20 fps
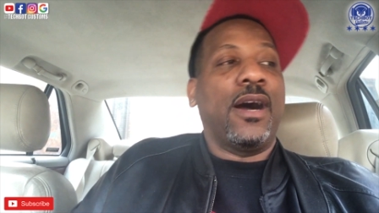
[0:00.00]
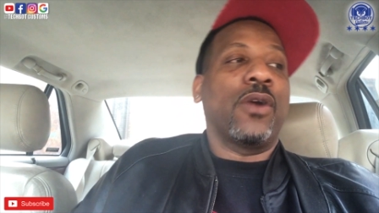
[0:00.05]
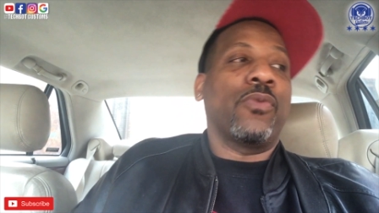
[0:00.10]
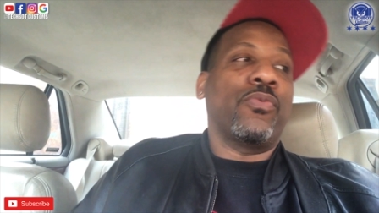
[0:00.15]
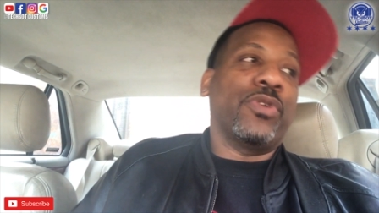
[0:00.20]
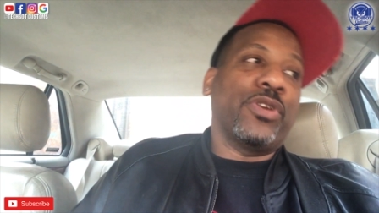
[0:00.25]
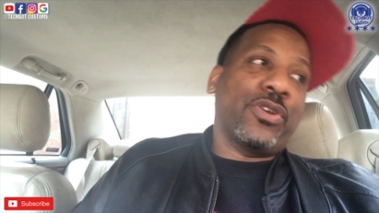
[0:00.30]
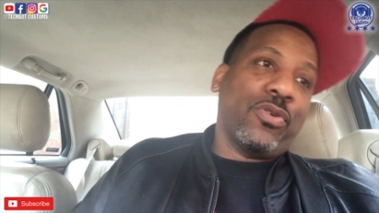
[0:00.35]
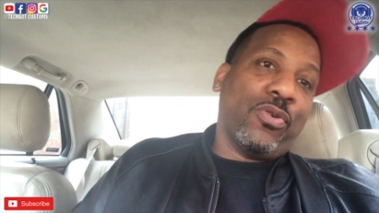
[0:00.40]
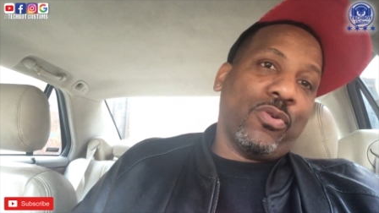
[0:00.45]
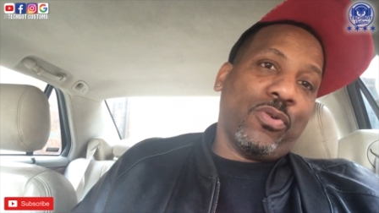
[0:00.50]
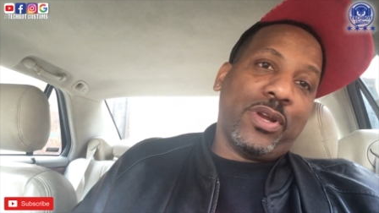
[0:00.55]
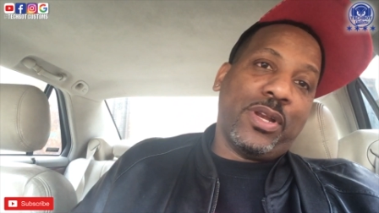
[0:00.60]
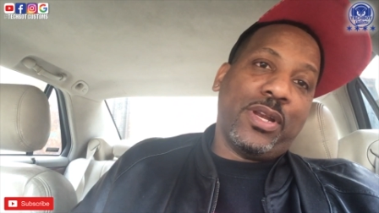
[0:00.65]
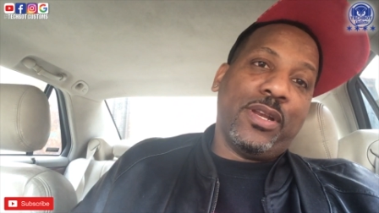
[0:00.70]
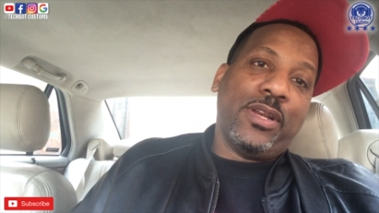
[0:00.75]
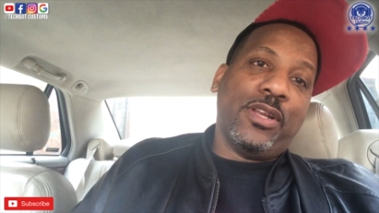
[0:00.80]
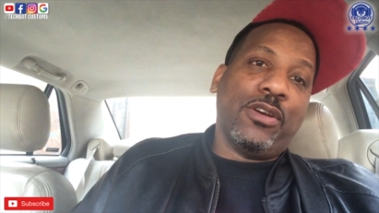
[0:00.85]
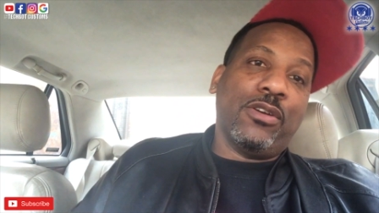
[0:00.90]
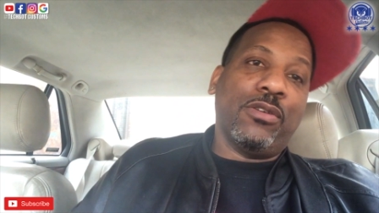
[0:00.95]

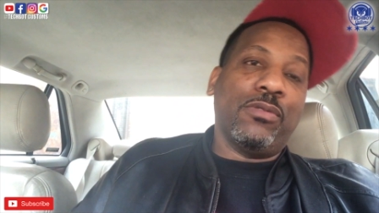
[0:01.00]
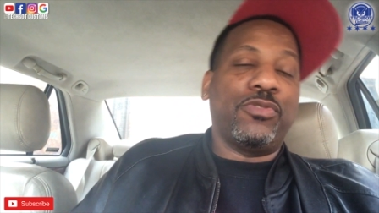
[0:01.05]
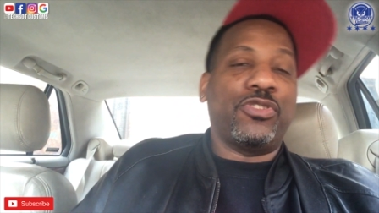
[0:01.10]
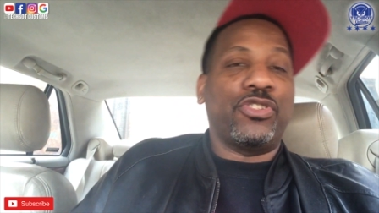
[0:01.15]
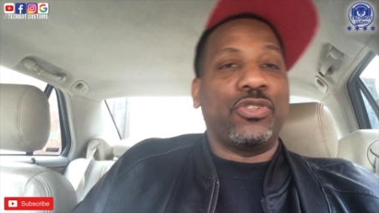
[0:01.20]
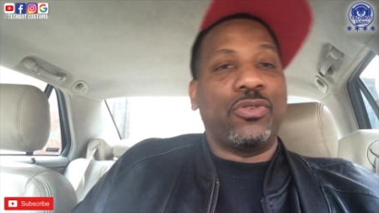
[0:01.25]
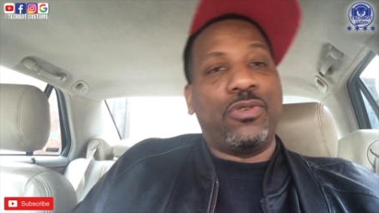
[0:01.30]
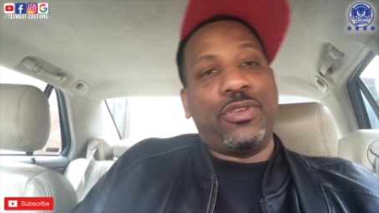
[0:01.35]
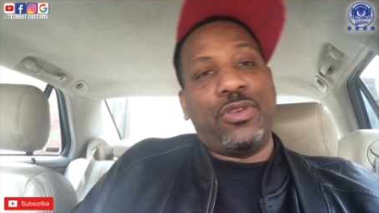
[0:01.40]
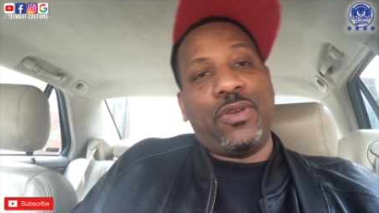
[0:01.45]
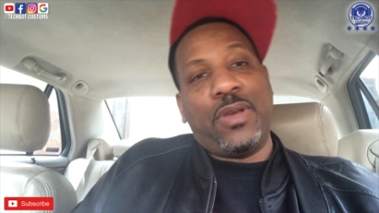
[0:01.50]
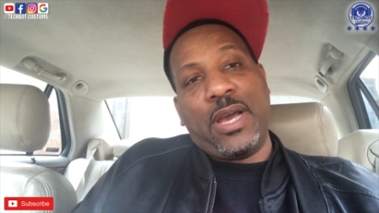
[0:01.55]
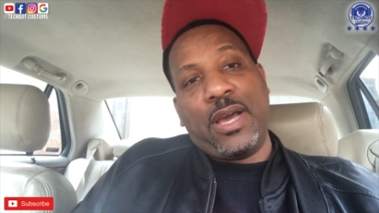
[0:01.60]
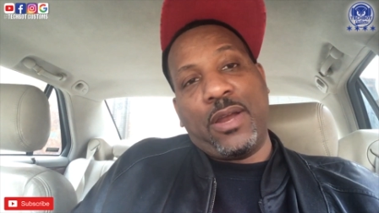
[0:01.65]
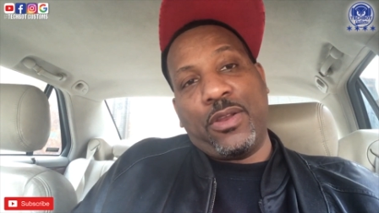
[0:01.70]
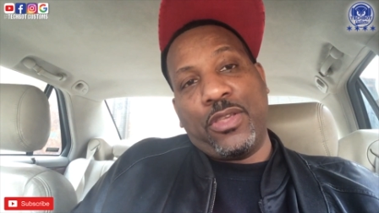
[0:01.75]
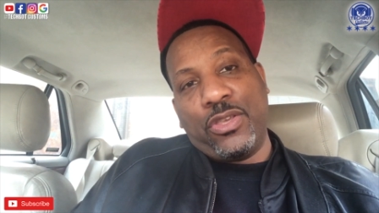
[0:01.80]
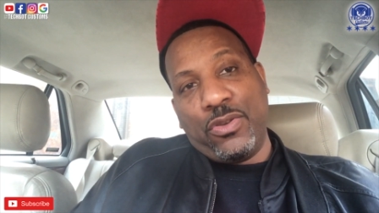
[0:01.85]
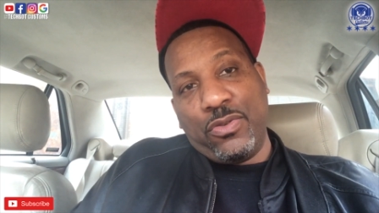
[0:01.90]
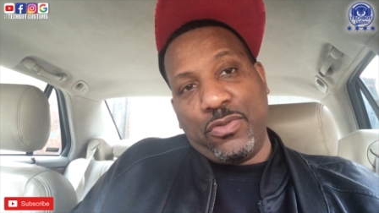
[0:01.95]
recording them, showing you how
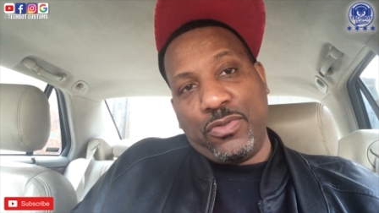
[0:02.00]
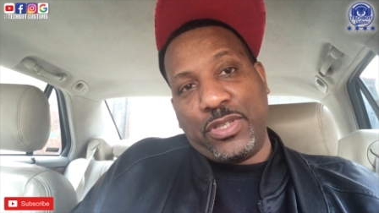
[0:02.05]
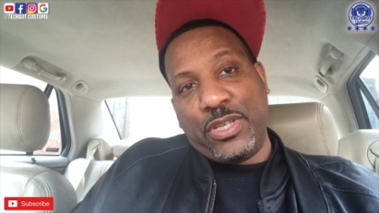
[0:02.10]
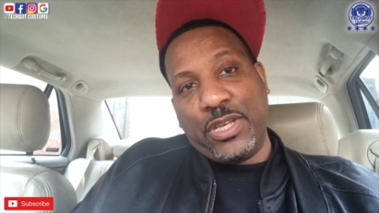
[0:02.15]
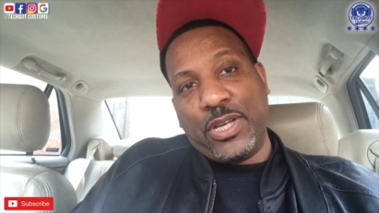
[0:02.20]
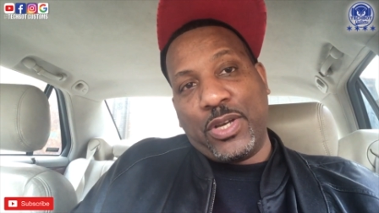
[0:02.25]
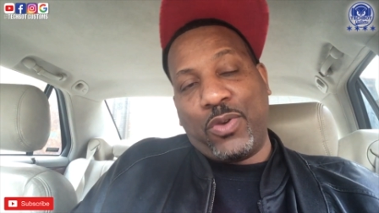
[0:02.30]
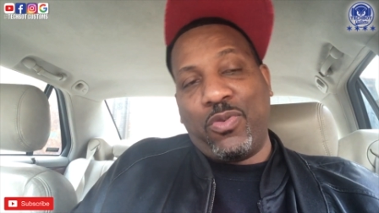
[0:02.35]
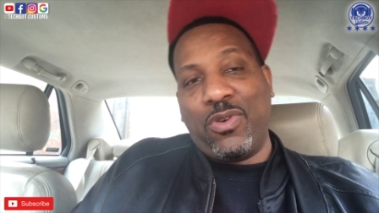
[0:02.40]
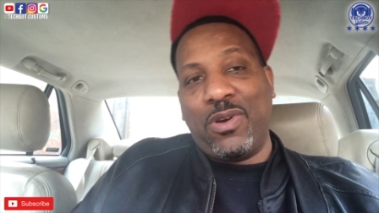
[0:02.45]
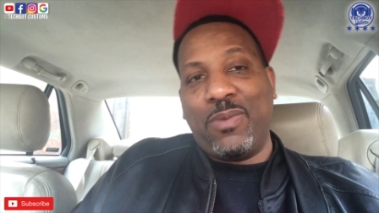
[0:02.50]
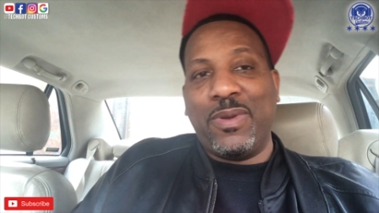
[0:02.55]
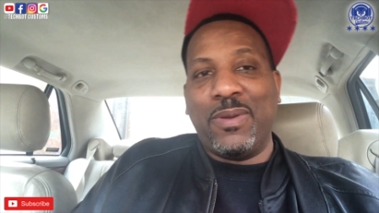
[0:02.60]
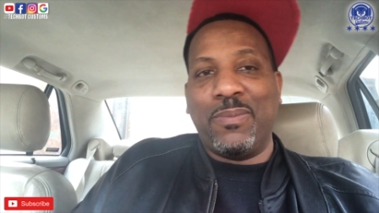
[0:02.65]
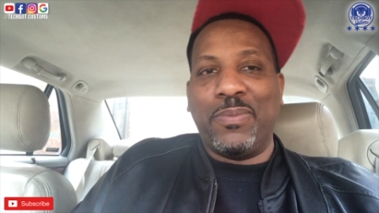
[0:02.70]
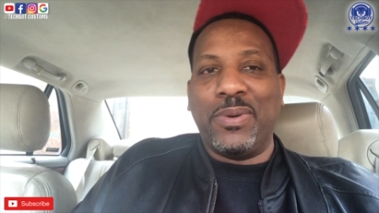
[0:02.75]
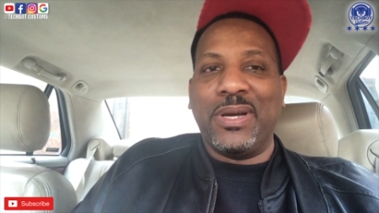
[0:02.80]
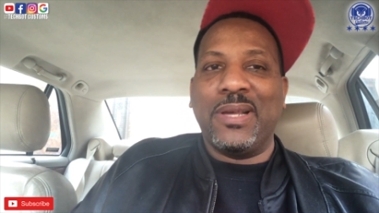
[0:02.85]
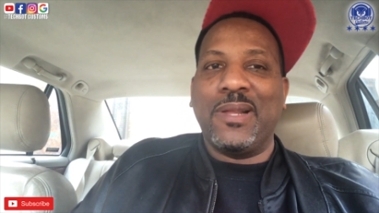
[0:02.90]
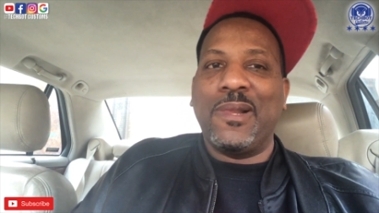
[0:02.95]
to use the
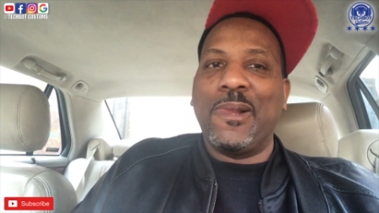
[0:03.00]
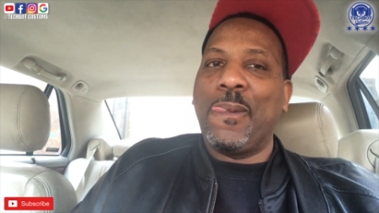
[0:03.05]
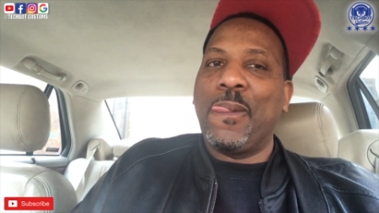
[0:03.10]
equipment, but